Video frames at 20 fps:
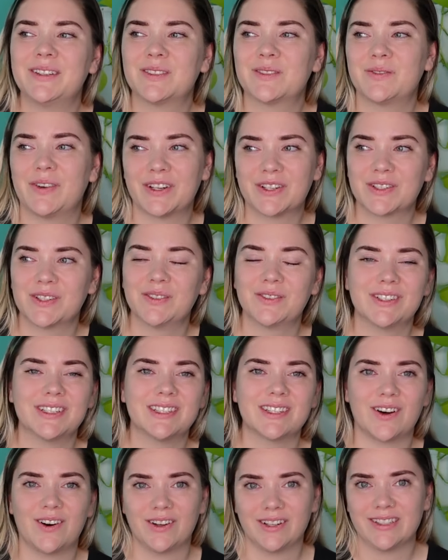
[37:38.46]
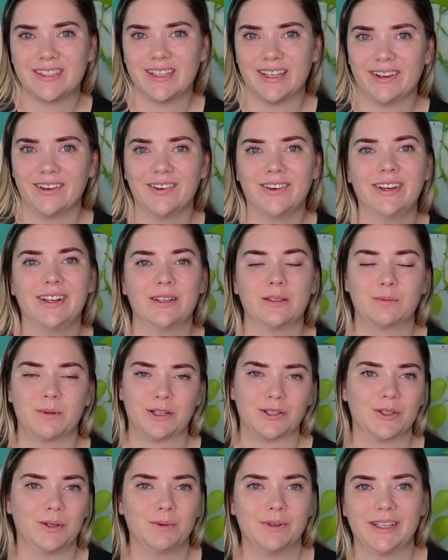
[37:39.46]
especially when it's on sale and
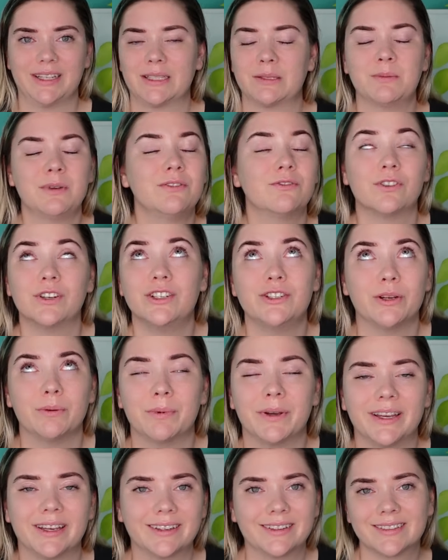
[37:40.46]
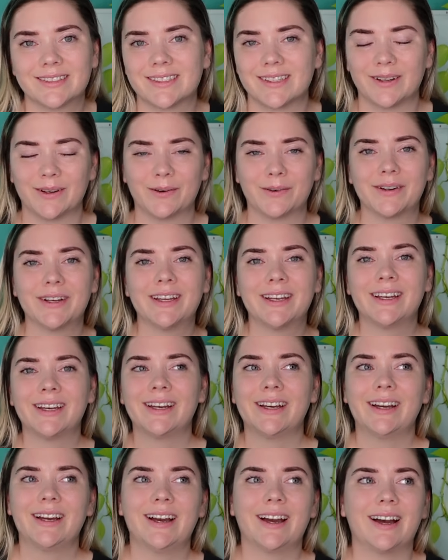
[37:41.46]
especially when it gets me free shipping. So
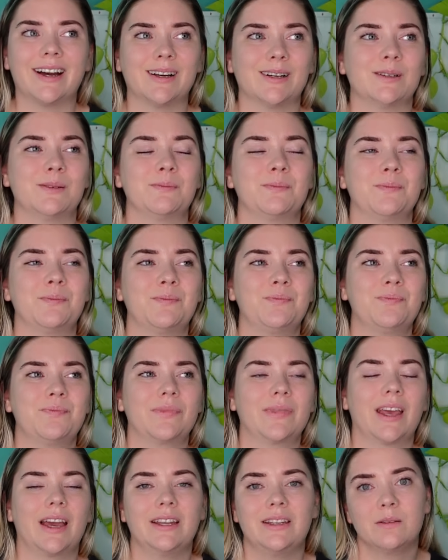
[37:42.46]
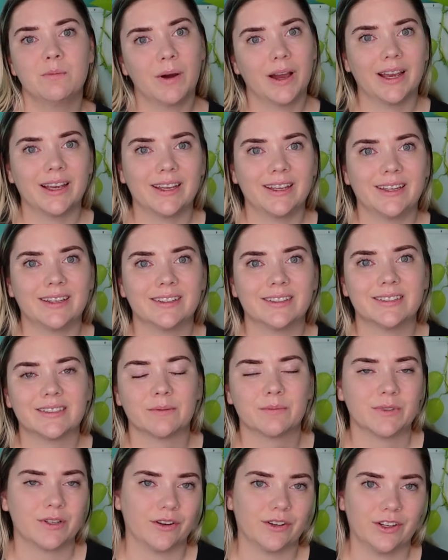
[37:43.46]
um, I did buy
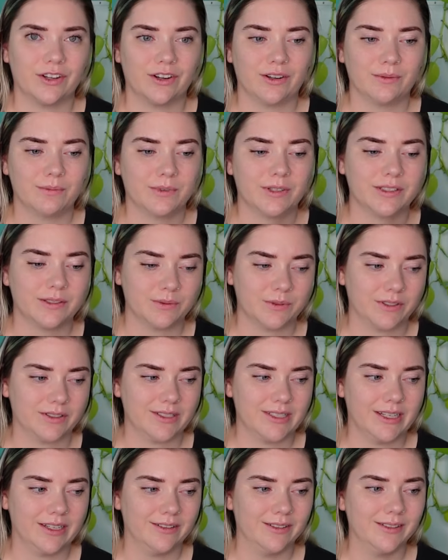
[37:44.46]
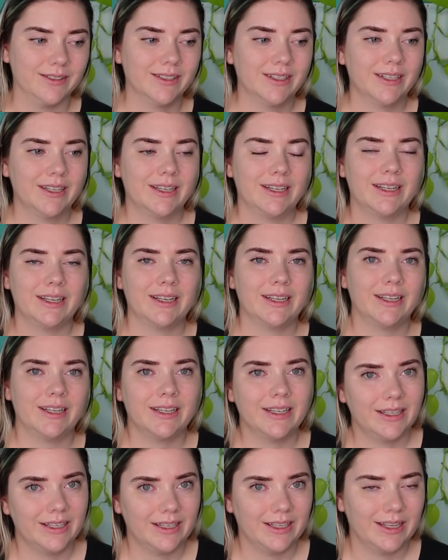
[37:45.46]
some sock yarn because it was on sale
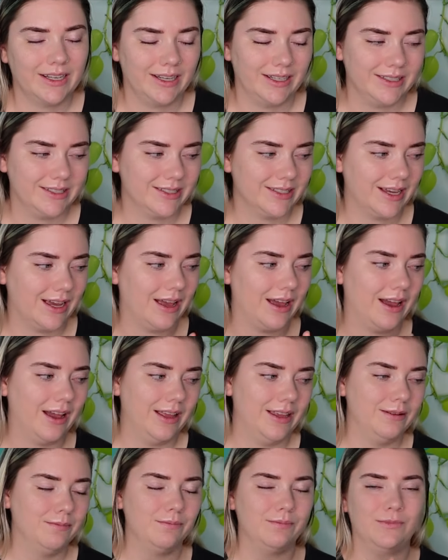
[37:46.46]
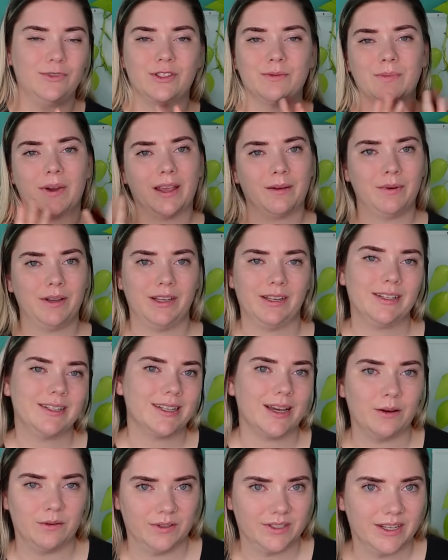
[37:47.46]
and it's in just my opinion,
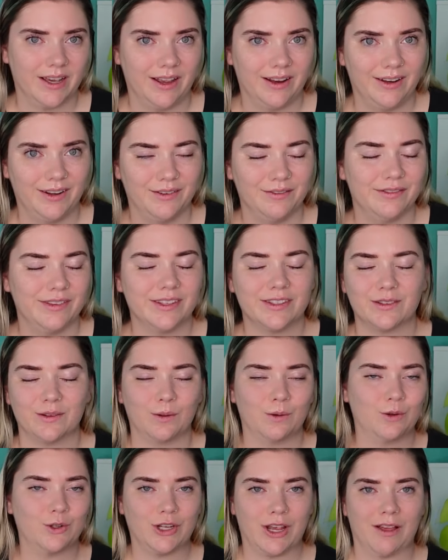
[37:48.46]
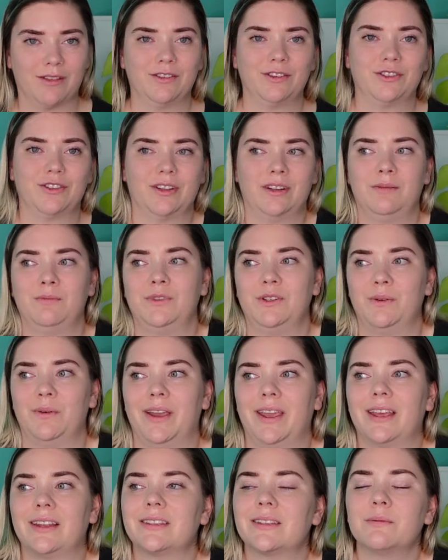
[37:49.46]
it's outside of this little challenge that I'm
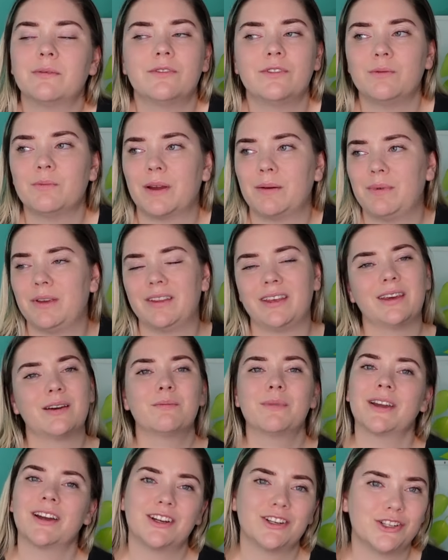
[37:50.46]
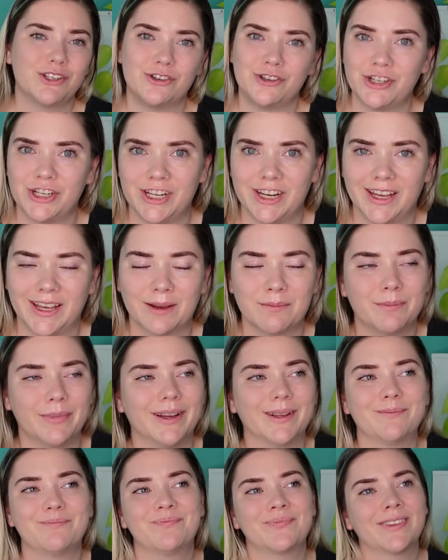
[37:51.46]
doing. And some of you might be like, oh my gosh, you're cheating, but